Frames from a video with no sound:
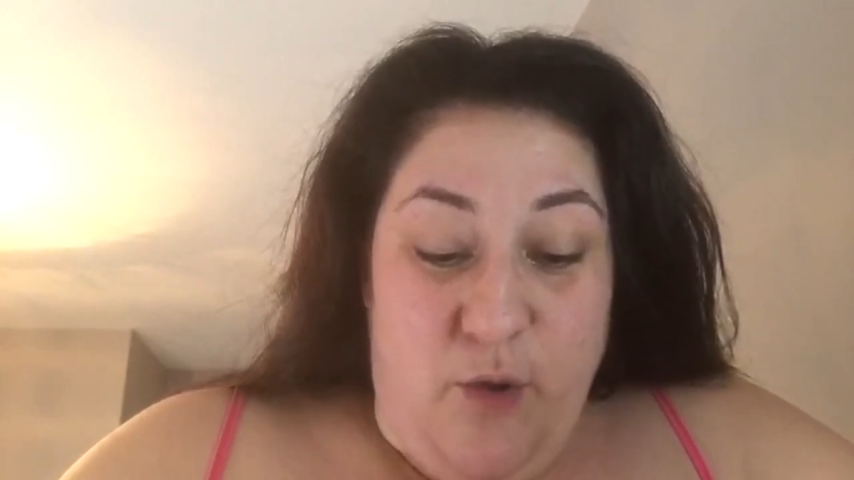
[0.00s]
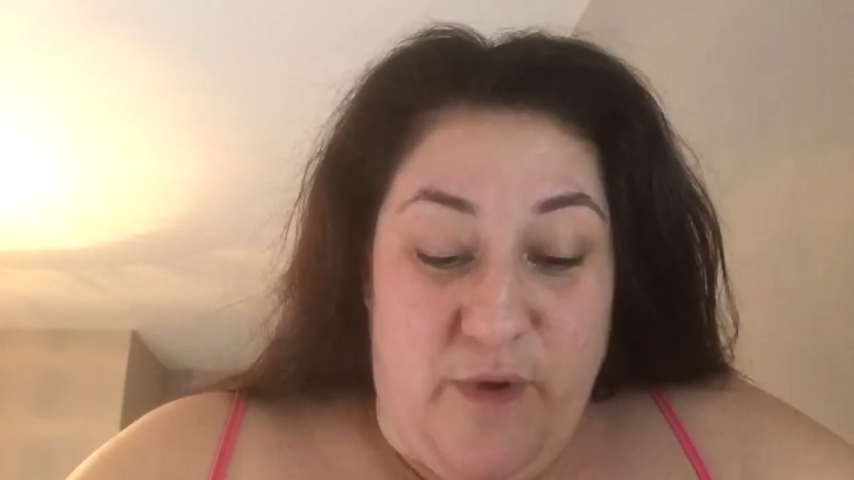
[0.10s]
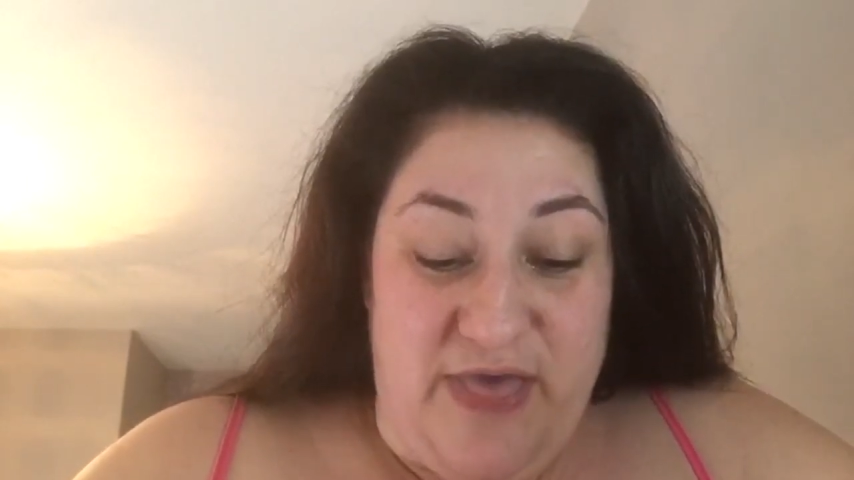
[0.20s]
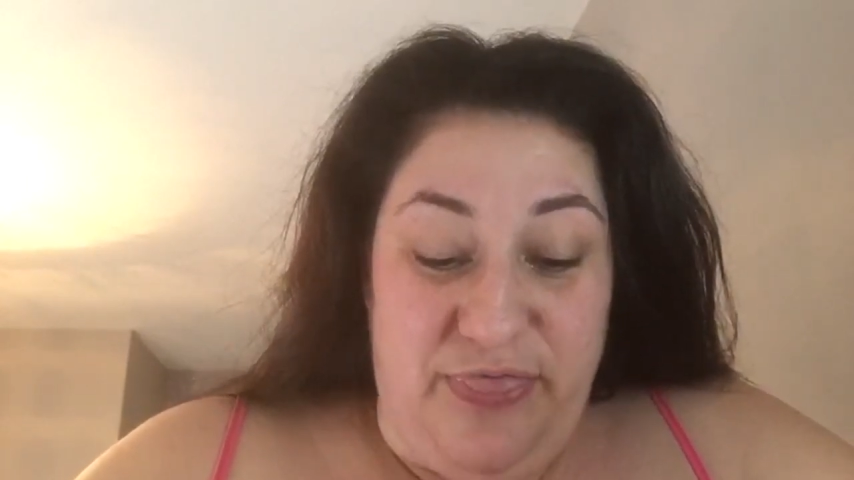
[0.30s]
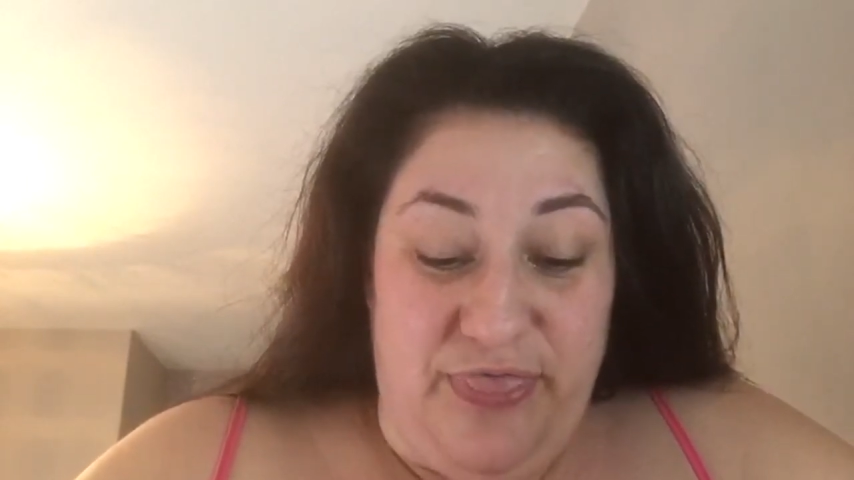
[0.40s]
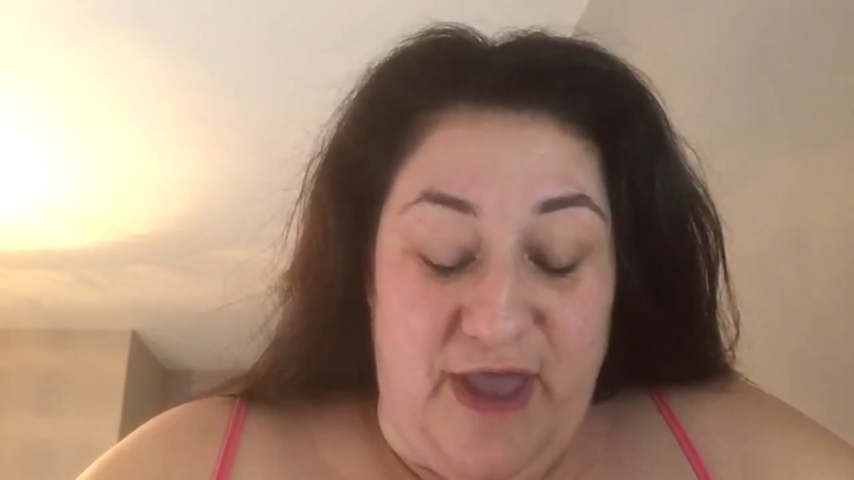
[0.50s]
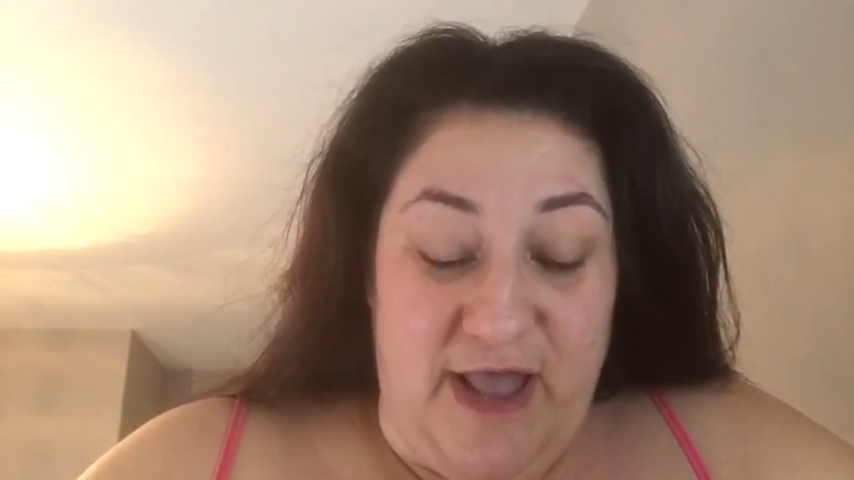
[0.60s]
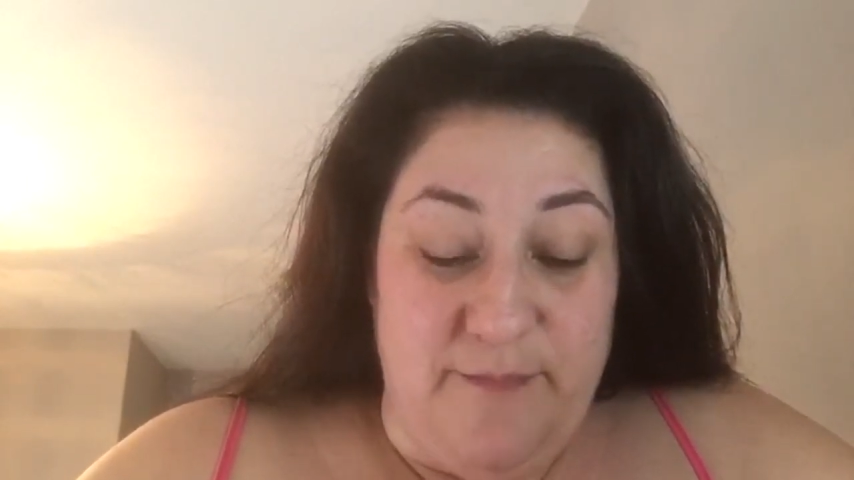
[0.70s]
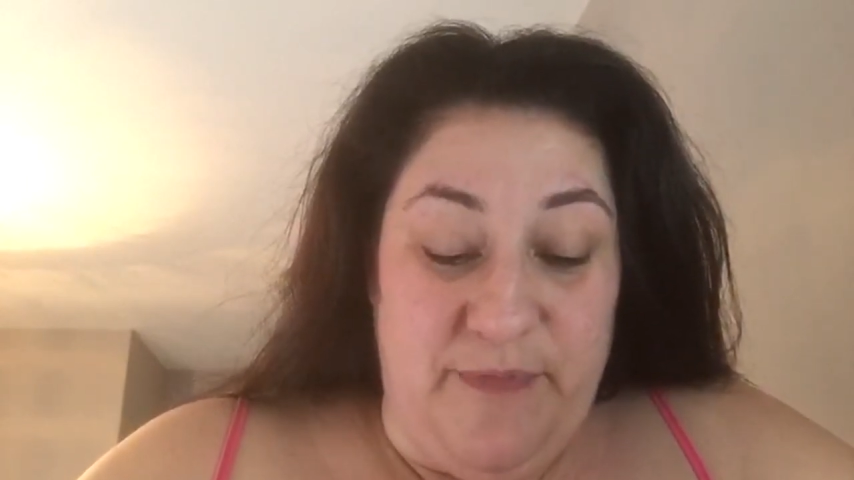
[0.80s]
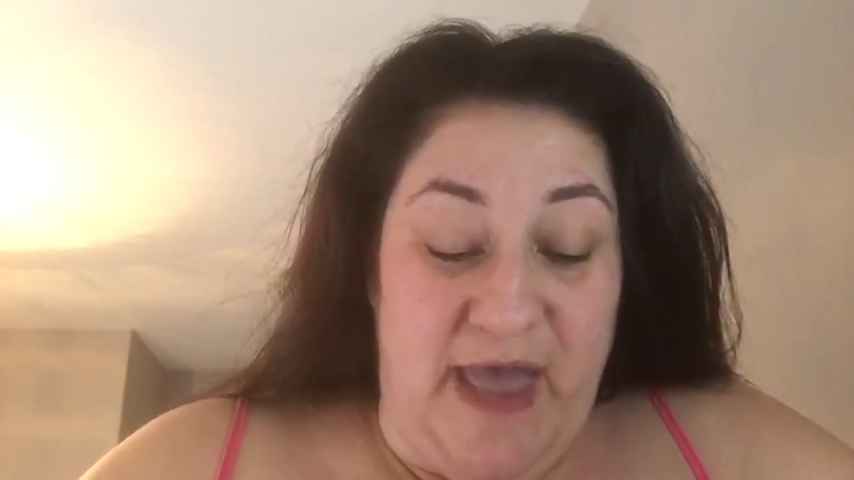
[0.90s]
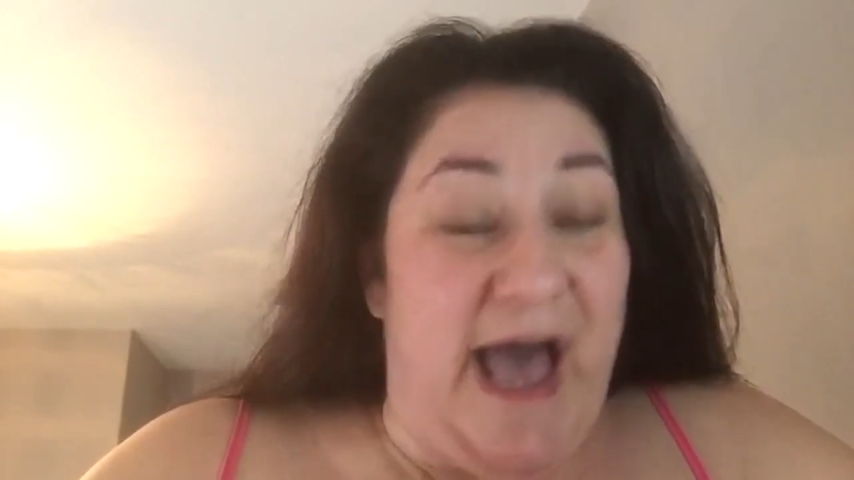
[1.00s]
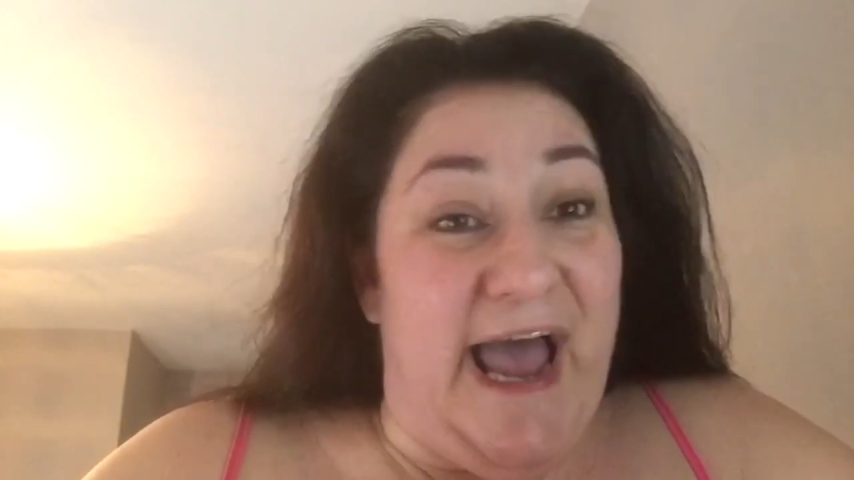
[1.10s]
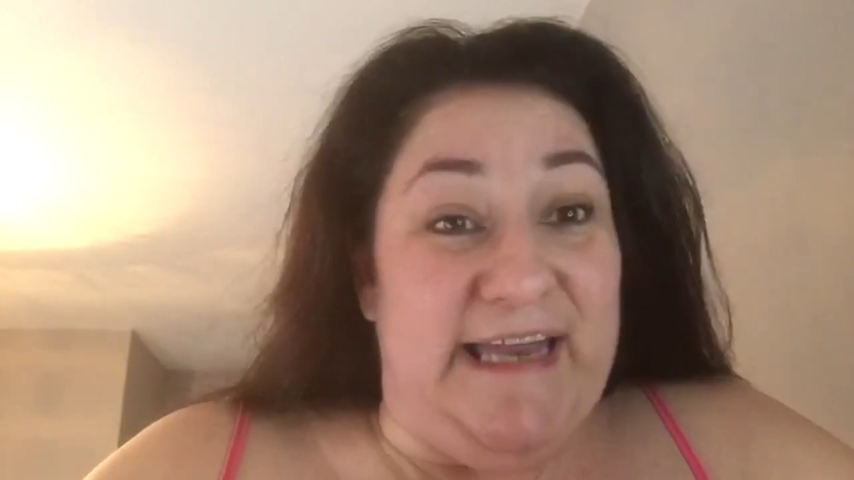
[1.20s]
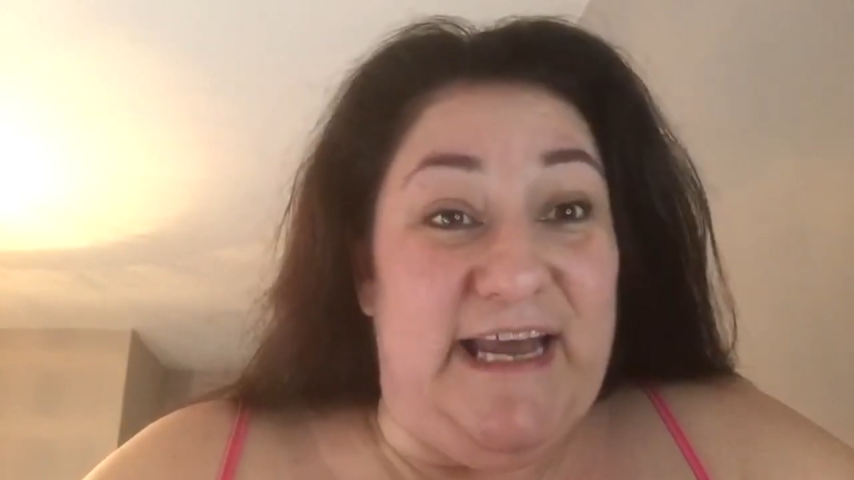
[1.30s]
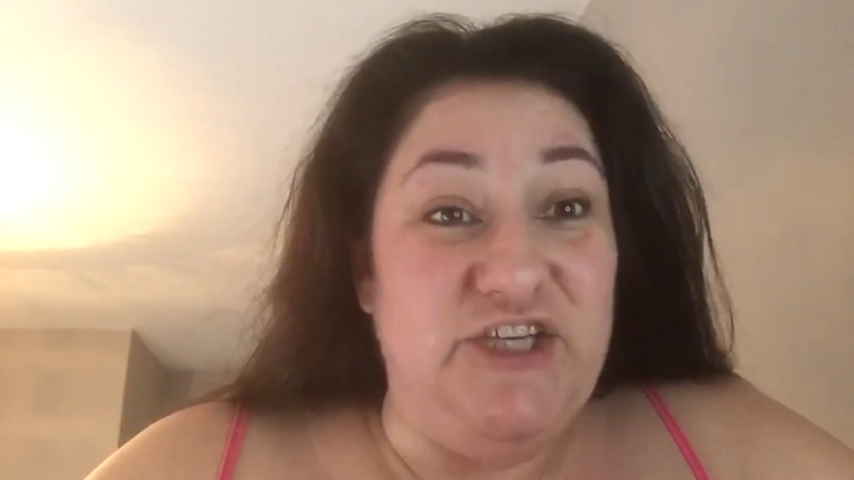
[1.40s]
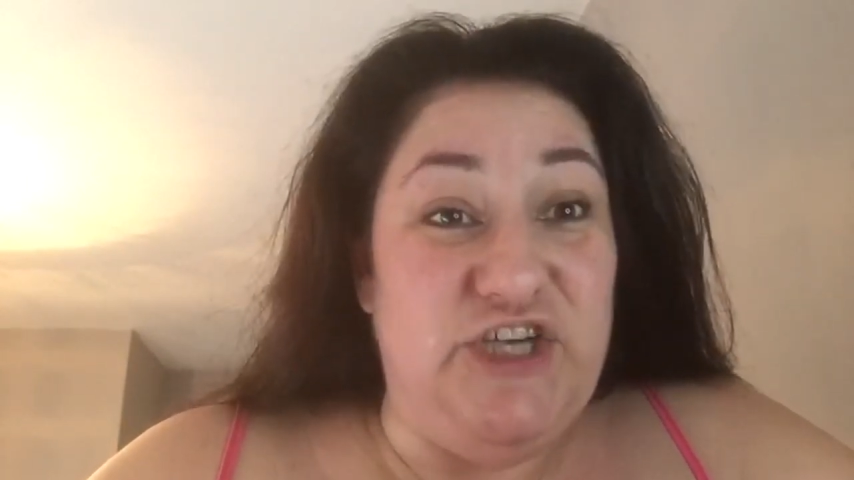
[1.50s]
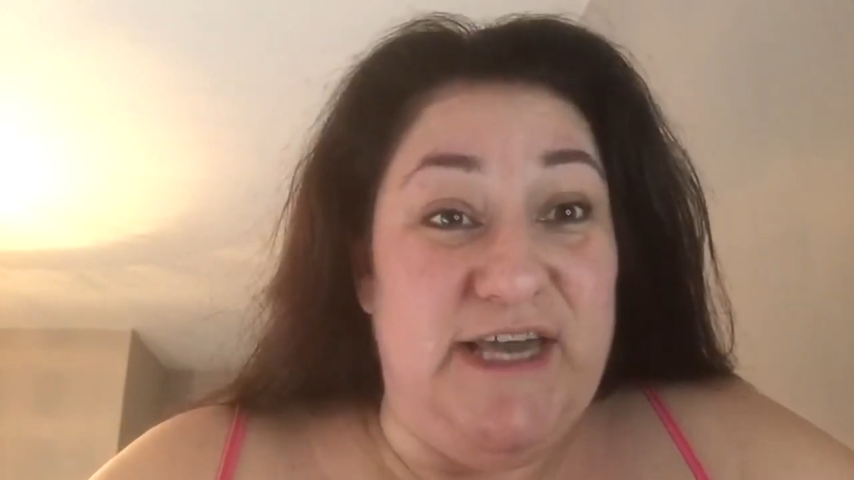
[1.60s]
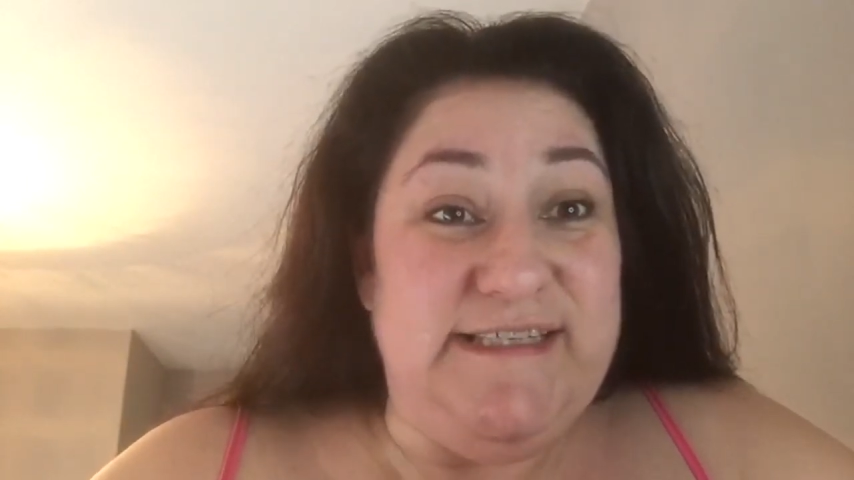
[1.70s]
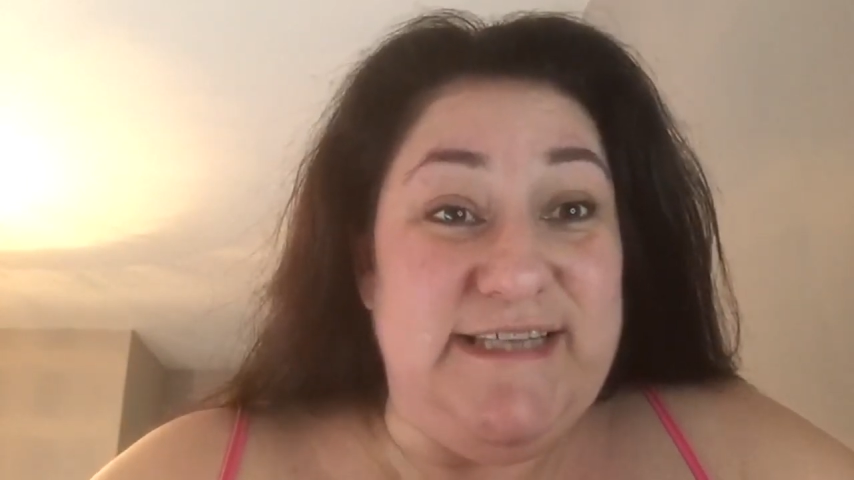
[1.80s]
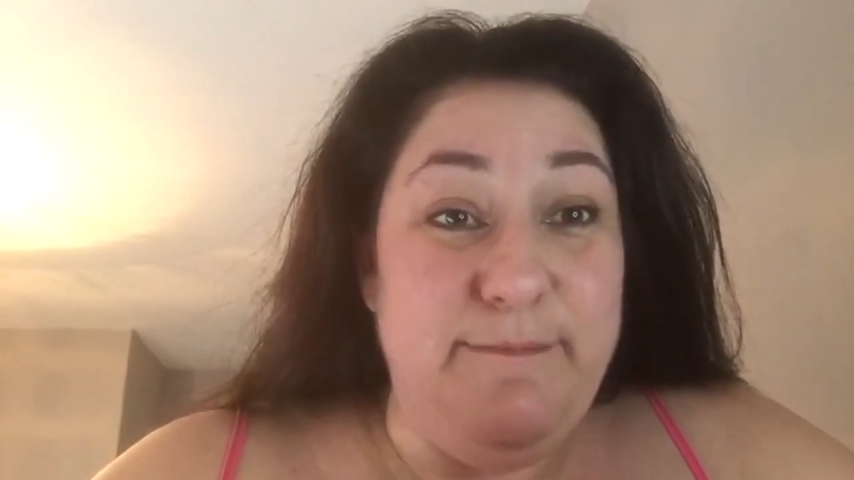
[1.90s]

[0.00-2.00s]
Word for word: with um, eyelashes